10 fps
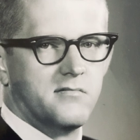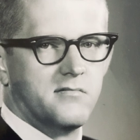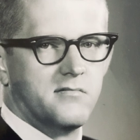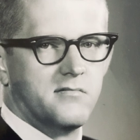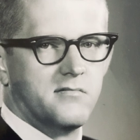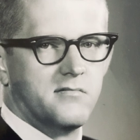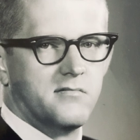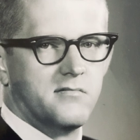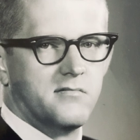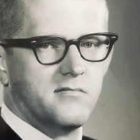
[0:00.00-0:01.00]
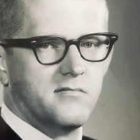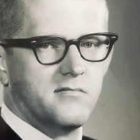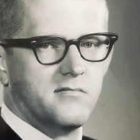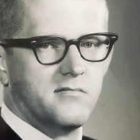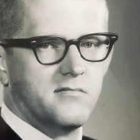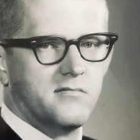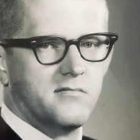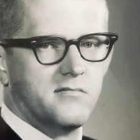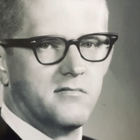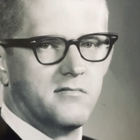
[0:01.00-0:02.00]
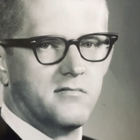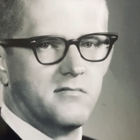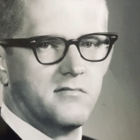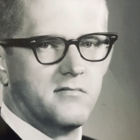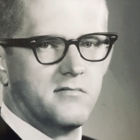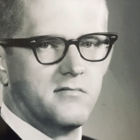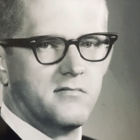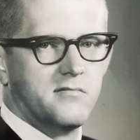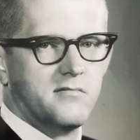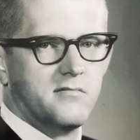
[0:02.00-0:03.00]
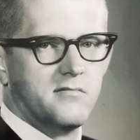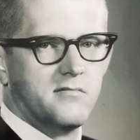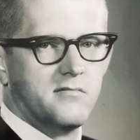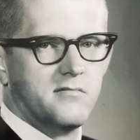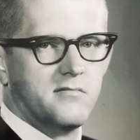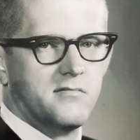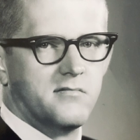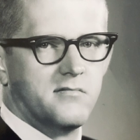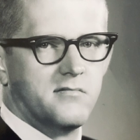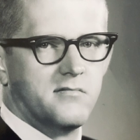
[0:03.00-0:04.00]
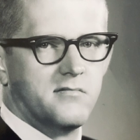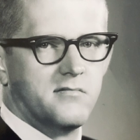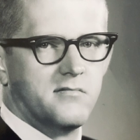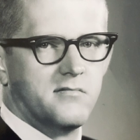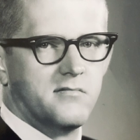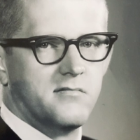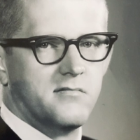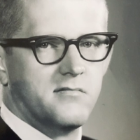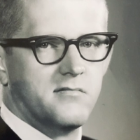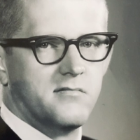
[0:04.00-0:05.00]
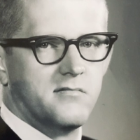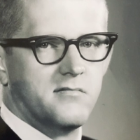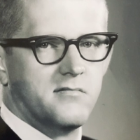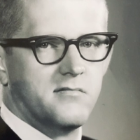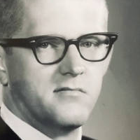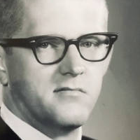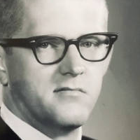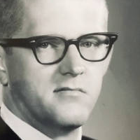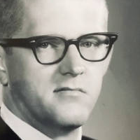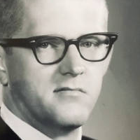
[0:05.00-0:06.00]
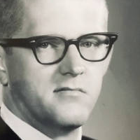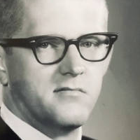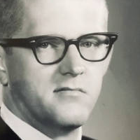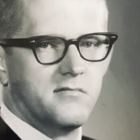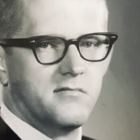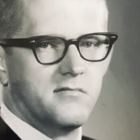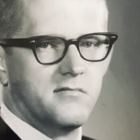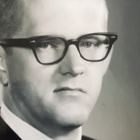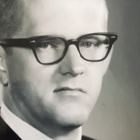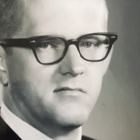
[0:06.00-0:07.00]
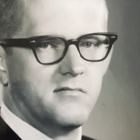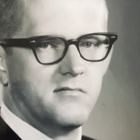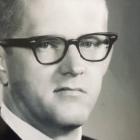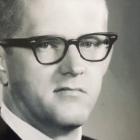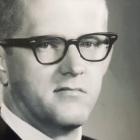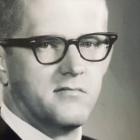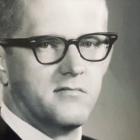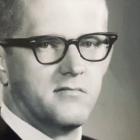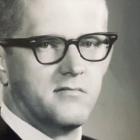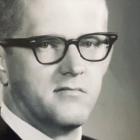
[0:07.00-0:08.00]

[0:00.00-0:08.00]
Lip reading: [no speech]